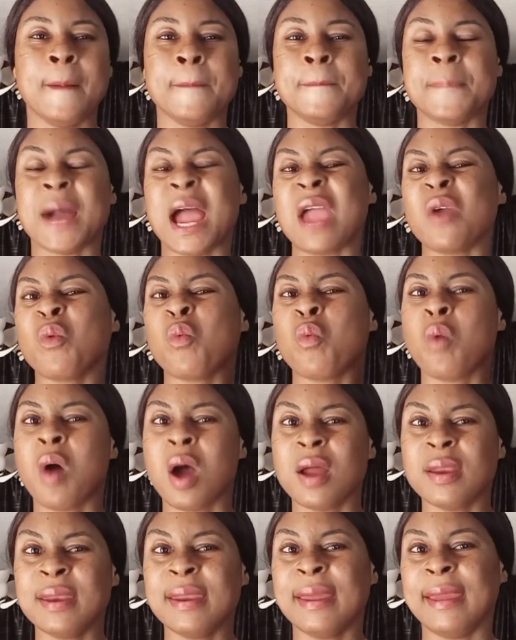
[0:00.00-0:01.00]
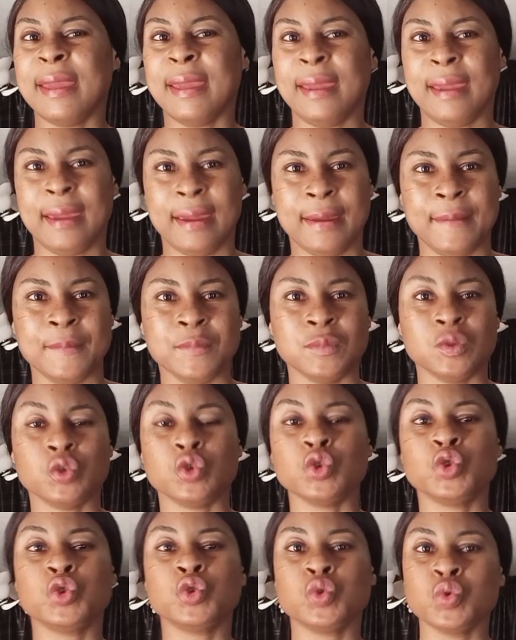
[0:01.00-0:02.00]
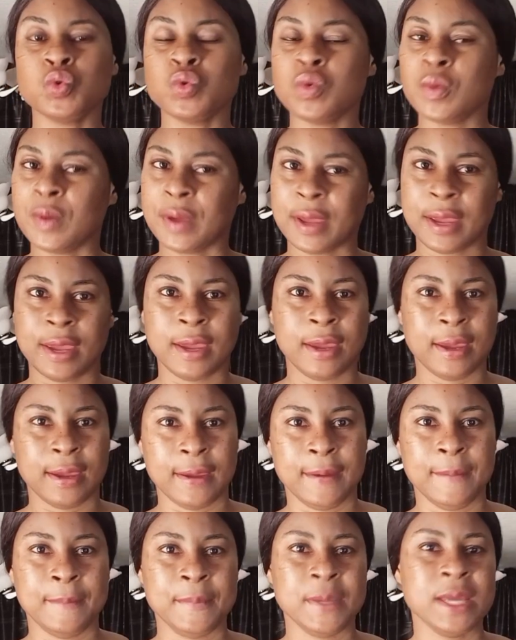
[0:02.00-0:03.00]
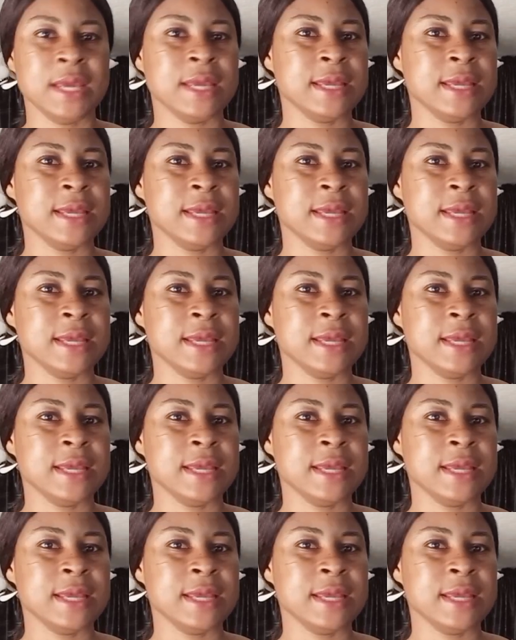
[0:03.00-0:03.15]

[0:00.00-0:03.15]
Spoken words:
by 1 a.m. to 2 a.m.